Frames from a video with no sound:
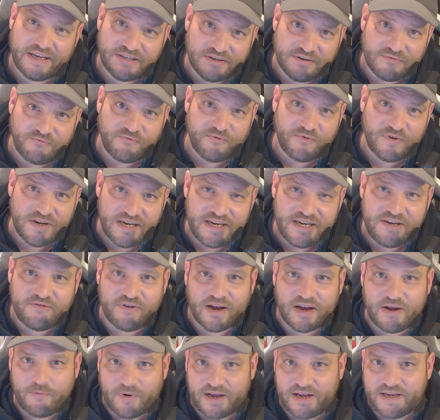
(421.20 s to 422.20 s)
is a really
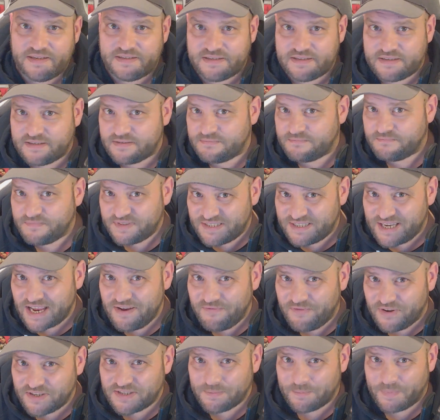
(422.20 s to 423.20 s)
great way to
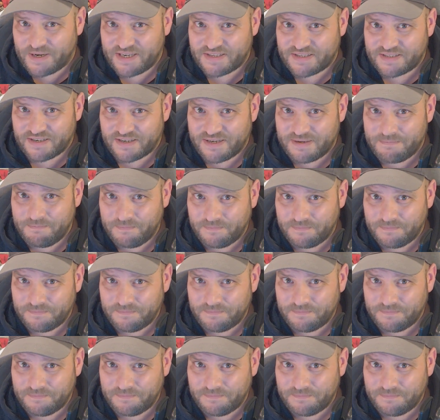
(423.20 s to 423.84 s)
save us a bit of time.